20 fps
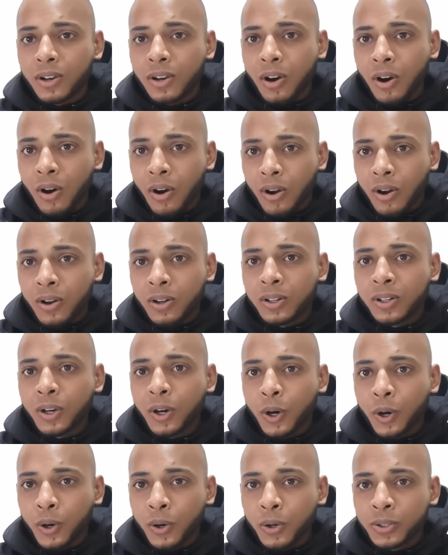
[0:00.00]
all
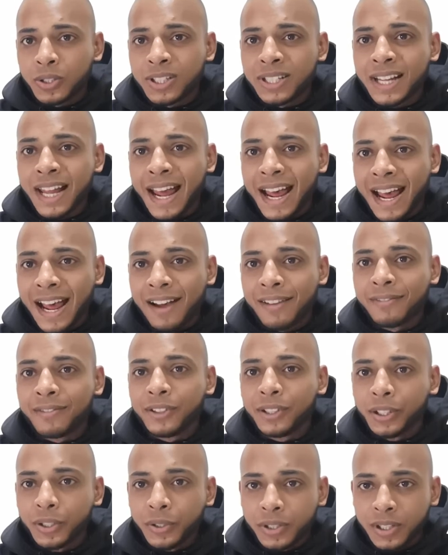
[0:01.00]
oats have
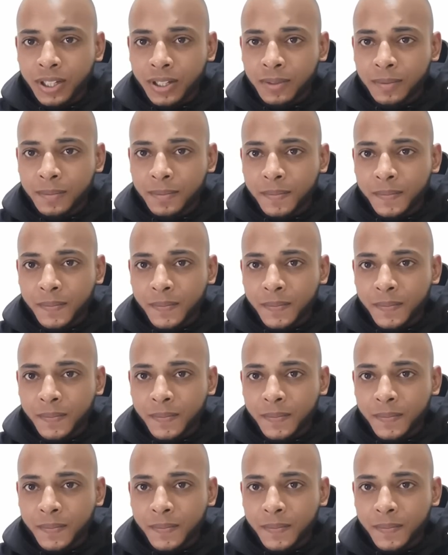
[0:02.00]
gluten.